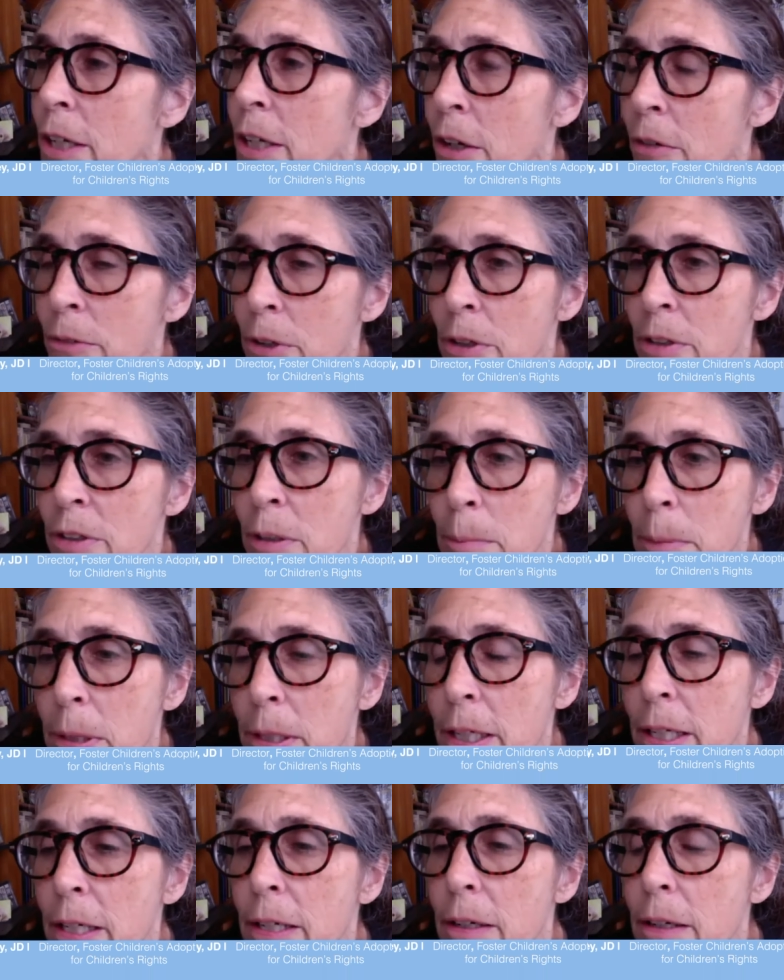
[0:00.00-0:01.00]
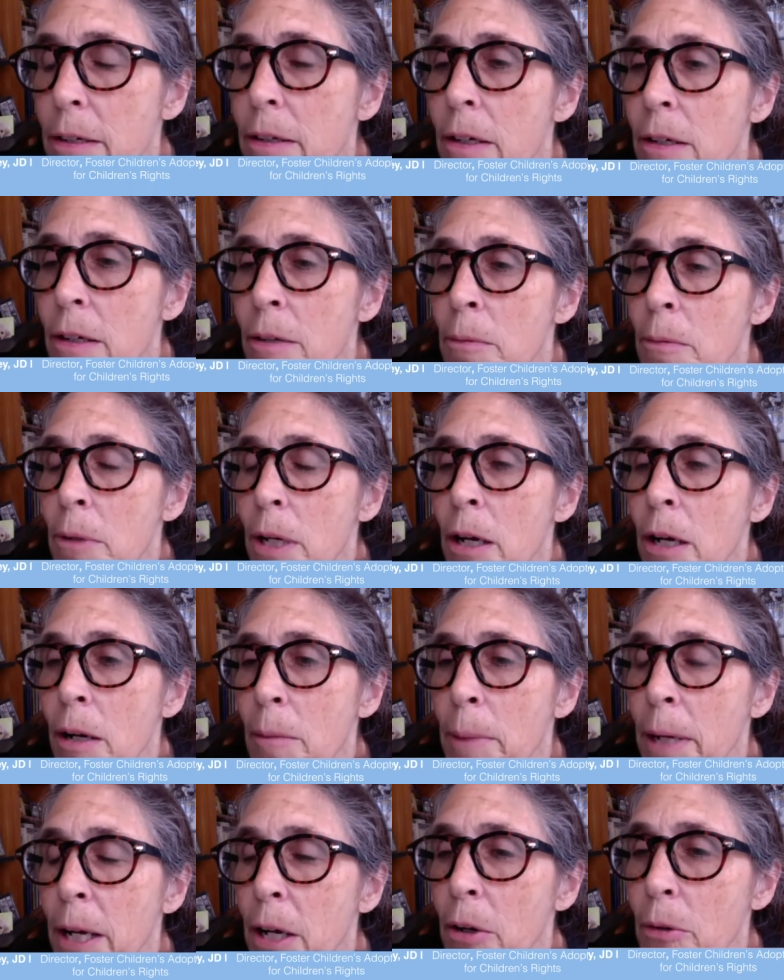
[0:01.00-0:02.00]
care very deeply
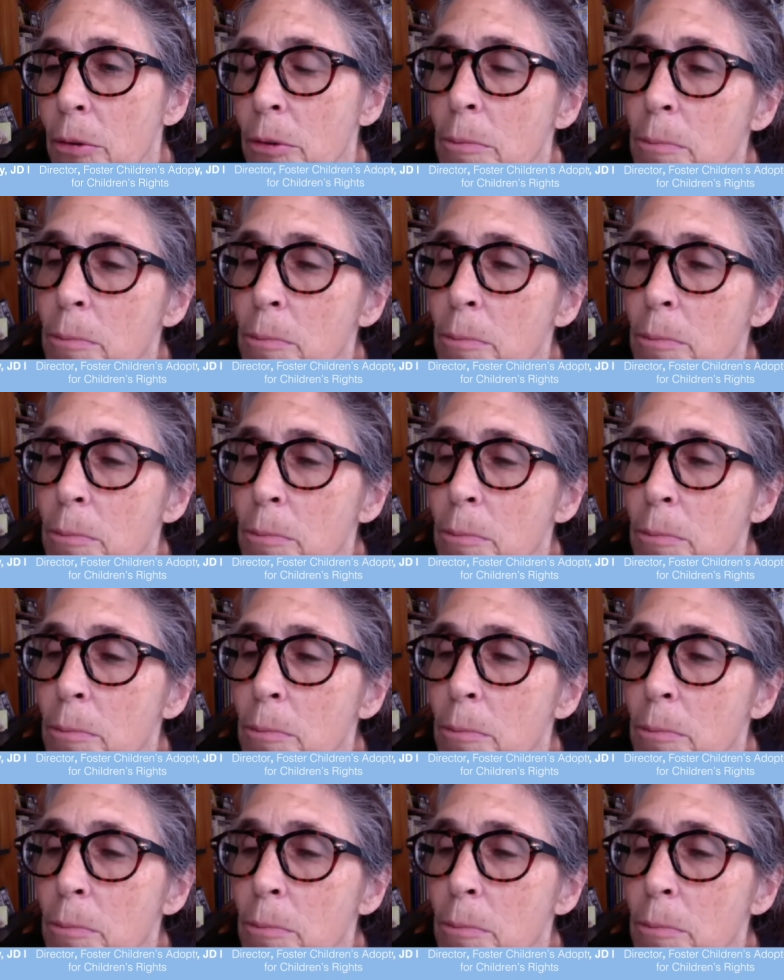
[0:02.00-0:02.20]
about